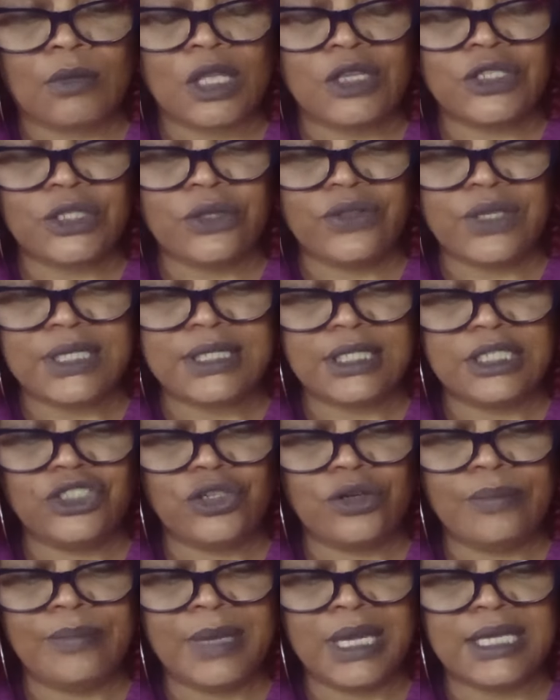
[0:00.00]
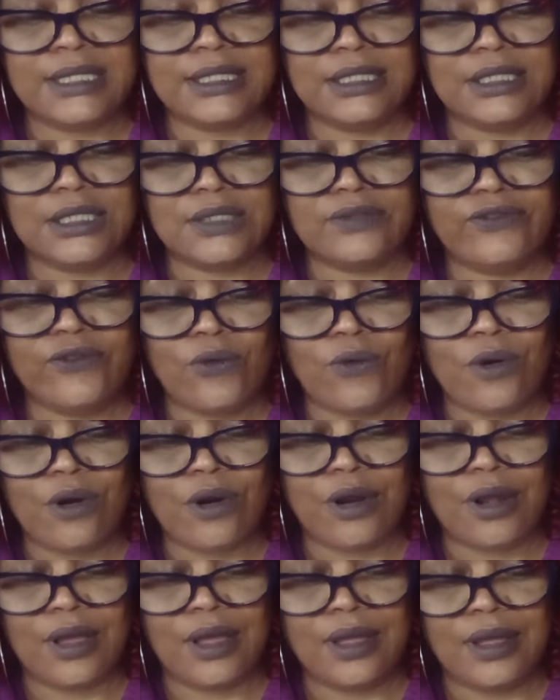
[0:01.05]
So this is your message
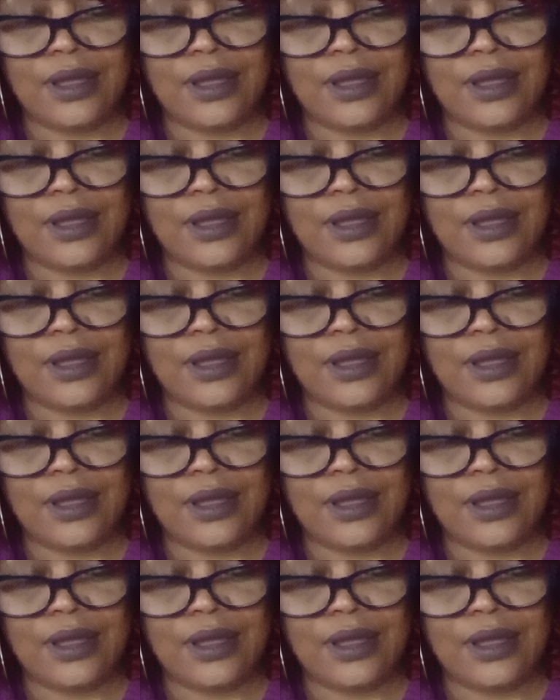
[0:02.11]
for,